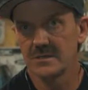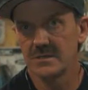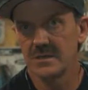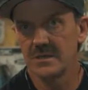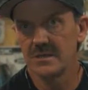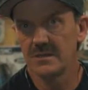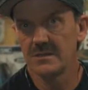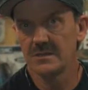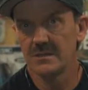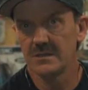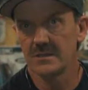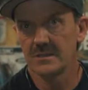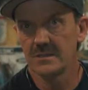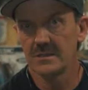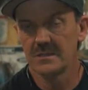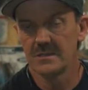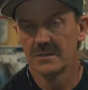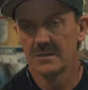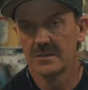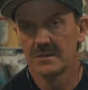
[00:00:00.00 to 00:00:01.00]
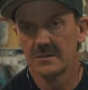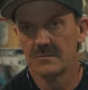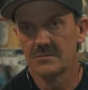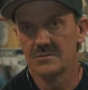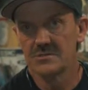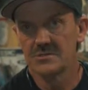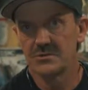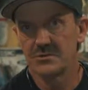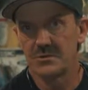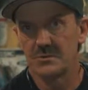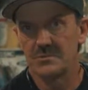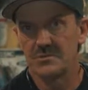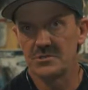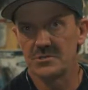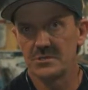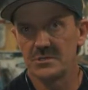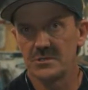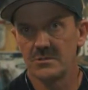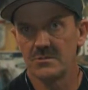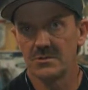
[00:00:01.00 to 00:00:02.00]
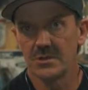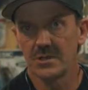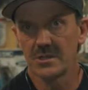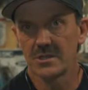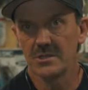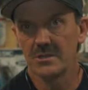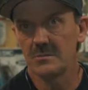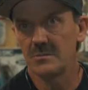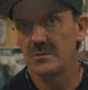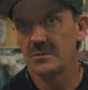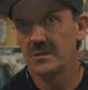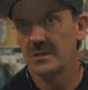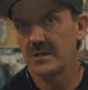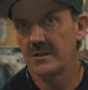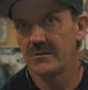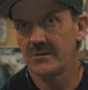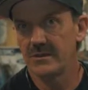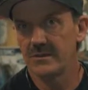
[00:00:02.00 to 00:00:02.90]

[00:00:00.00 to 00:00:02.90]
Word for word: anything prescription you want to keep in there,